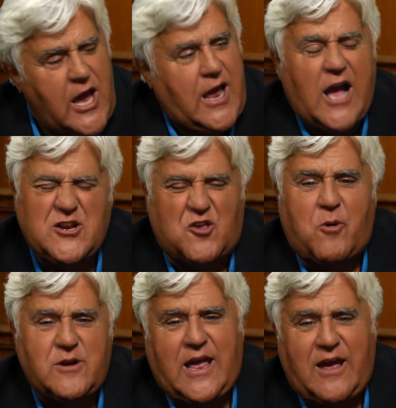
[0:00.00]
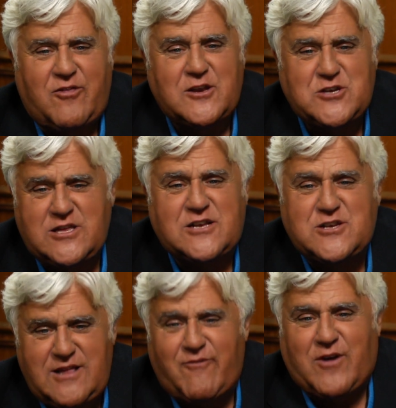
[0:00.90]
Jay, I just spoke to Kathie Lee. She said
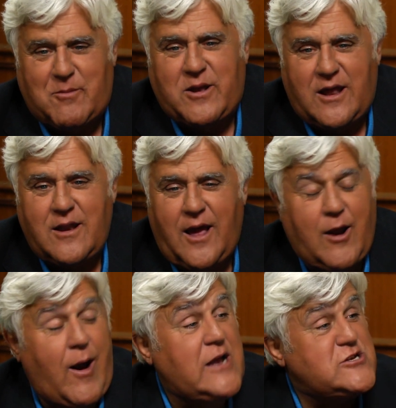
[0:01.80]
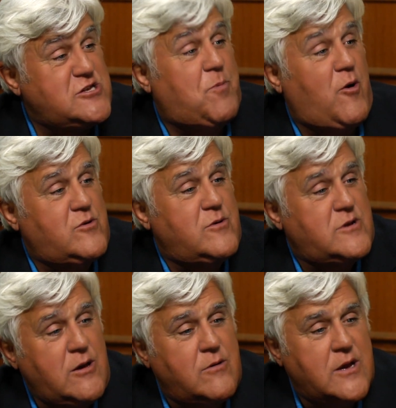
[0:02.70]
she's never coming on. I go, I just spoke to her
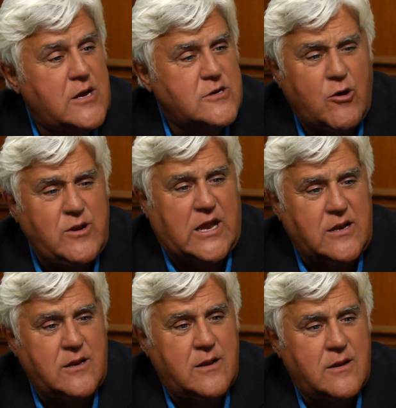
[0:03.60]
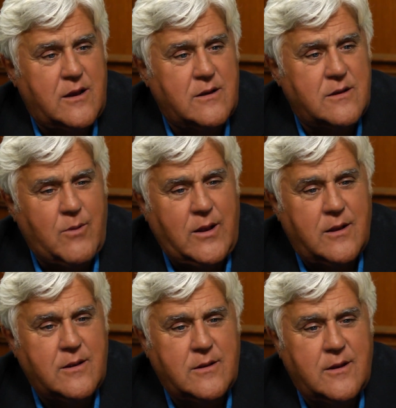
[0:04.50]
too. No, you didn't. What?
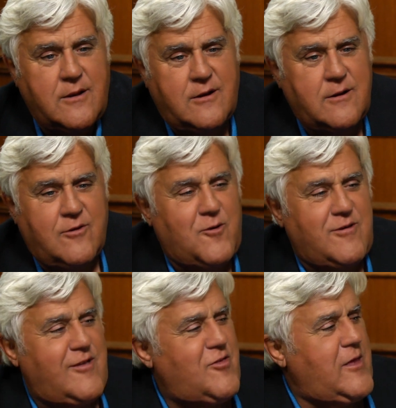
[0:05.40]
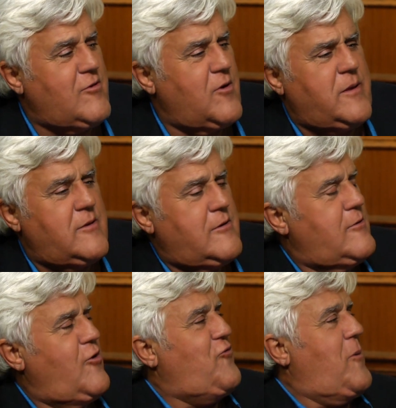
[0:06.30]
So I said to the internet,
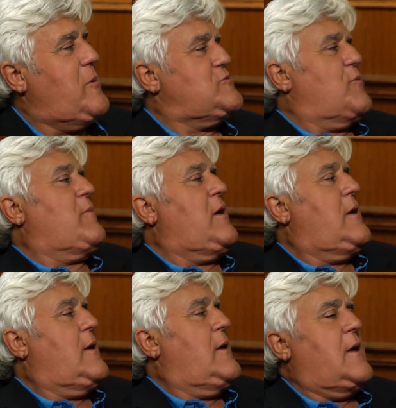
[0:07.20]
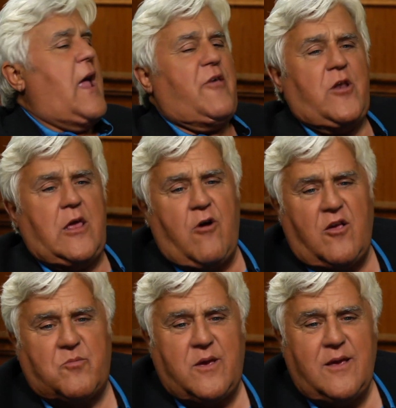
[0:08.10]
whose phone did you bring me? Cathy Lee
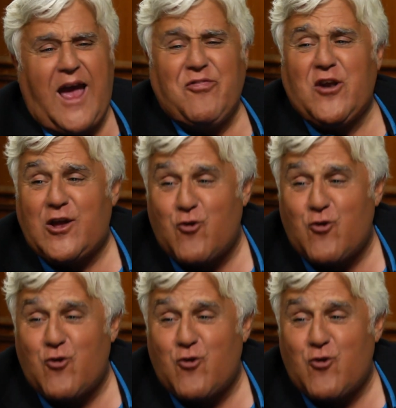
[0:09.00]
Crosby. Cathy Lee